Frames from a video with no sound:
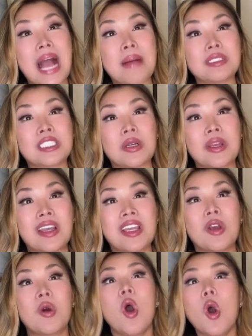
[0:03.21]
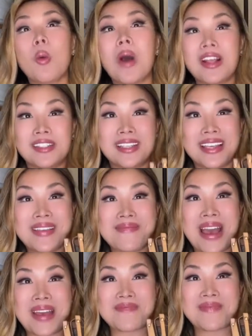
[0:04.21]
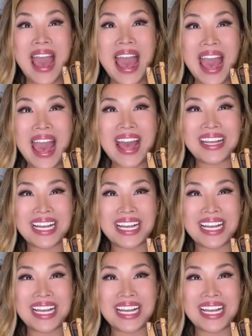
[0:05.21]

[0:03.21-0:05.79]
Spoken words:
I'm showing you what's in my bag.